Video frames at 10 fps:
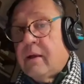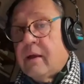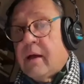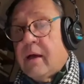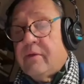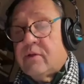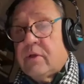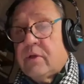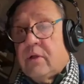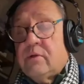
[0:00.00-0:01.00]
This
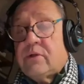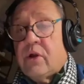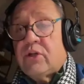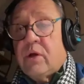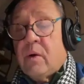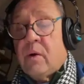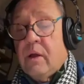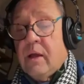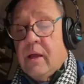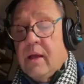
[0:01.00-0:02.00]
concludes our show.
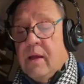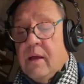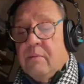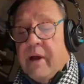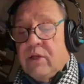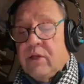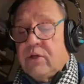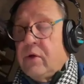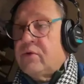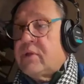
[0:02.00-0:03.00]
My
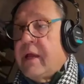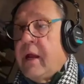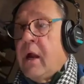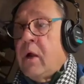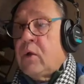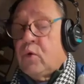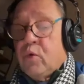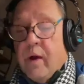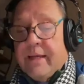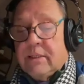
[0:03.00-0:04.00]
shows air
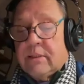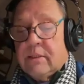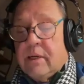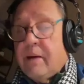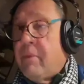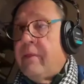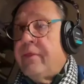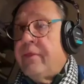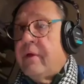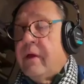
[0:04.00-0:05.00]
twice a
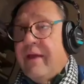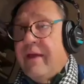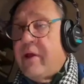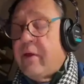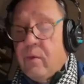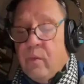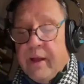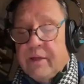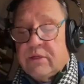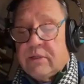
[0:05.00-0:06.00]
month, every other
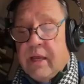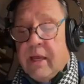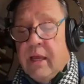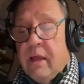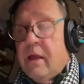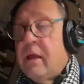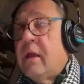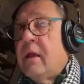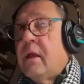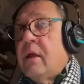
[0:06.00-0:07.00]
Wednesday.
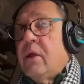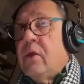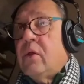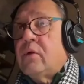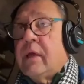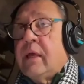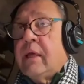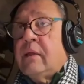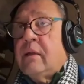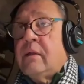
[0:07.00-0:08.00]
You
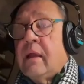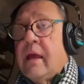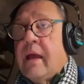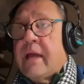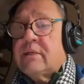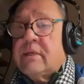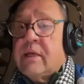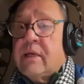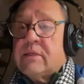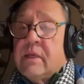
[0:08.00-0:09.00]
can
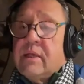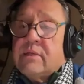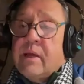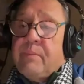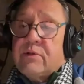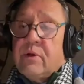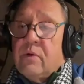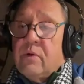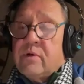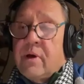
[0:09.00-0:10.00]
access these
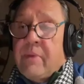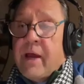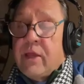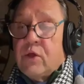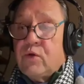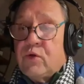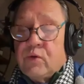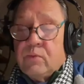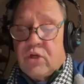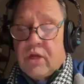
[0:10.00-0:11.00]
episodes on my
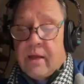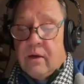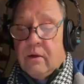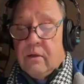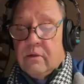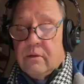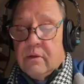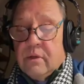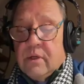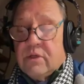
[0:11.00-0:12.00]
YouTube channel,
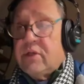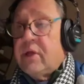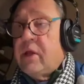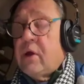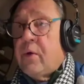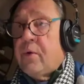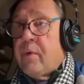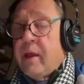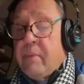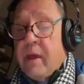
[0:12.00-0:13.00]
CDO to
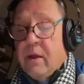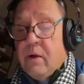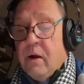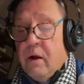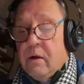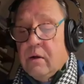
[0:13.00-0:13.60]
Rainmaker,